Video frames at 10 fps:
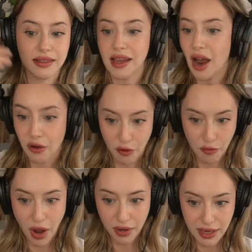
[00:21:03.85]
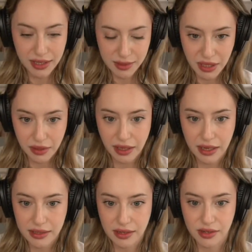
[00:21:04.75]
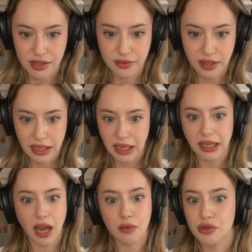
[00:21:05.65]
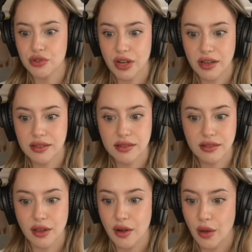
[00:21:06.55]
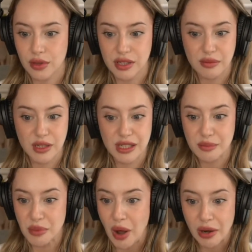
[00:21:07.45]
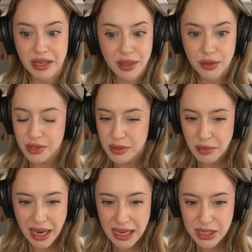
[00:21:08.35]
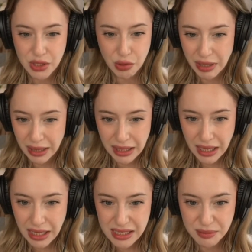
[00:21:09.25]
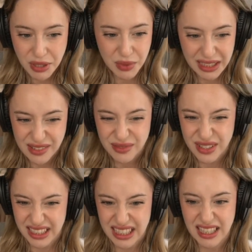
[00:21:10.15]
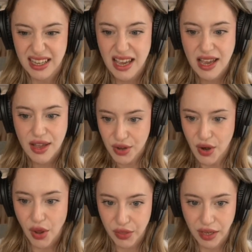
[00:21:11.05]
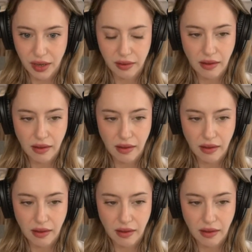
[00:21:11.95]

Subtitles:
out of body experience, and just feeling like I was just, this body through space doing things, but really feeling nothing.